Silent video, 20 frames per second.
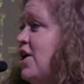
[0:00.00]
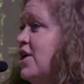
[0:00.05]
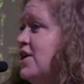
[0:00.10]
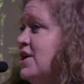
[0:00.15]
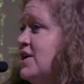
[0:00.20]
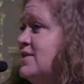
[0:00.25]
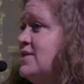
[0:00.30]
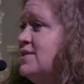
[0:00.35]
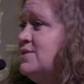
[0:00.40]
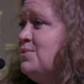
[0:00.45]

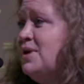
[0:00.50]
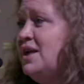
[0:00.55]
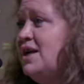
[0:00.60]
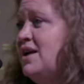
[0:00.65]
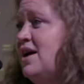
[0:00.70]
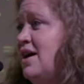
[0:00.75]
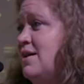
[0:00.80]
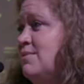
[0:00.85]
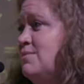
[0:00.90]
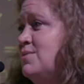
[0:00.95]
artists when
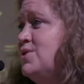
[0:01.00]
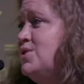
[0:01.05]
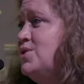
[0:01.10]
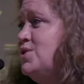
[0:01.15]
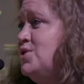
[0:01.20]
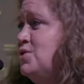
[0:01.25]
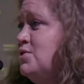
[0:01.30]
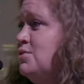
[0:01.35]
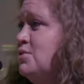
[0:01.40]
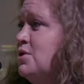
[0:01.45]
it comes
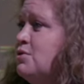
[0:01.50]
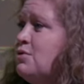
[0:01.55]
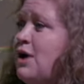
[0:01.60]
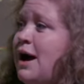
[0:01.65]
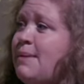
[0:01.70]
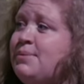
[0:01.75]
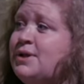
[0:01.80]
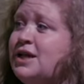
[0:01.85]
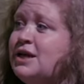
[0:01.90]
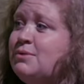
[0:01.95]
to
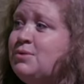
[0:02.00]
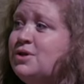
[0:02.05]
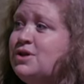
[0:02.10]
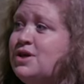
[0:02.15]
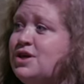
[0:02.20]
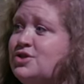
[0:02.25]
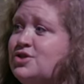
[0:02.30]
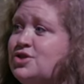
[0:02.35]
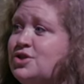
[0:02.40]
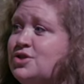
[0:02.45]
grappling
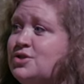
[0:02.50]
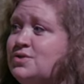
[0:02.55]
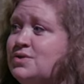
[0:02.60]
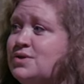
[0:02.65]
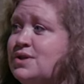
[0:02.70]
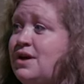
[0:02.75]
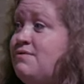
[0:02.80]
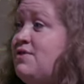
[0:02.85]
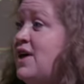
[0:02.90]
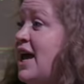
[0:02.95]
with
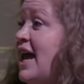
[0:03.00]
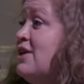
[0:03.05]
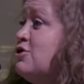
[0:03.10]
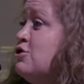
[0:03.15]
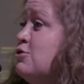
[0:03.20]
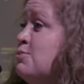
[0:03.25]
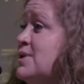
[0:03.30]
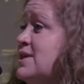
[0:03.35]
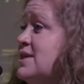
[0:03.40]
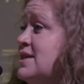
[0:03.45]
issues of the
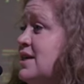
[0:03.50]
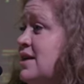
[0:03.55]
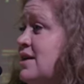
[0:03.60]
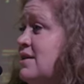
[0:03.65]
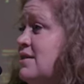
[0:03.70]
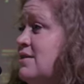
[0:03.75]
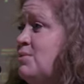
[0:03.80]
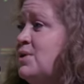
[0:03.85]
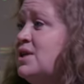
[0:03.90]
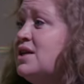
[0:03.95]

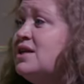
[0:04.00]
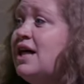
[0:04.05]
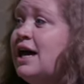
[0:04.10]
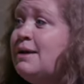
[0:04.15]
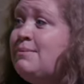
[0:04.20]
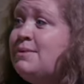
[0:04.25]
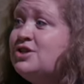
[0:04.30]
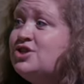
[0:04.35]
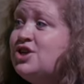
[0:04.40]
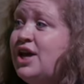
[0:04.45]
Anthropocene, with
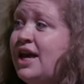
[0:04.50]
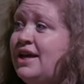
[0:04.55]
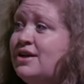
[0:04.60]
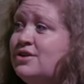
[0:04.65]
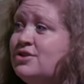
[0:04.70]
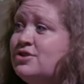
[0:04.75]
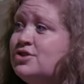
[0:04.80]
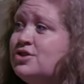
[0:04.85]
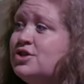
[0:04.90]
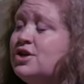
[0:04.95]
climate
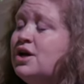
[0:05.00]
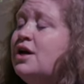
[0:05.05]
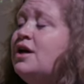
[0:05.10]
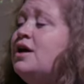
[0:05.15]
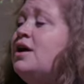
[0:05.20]
change,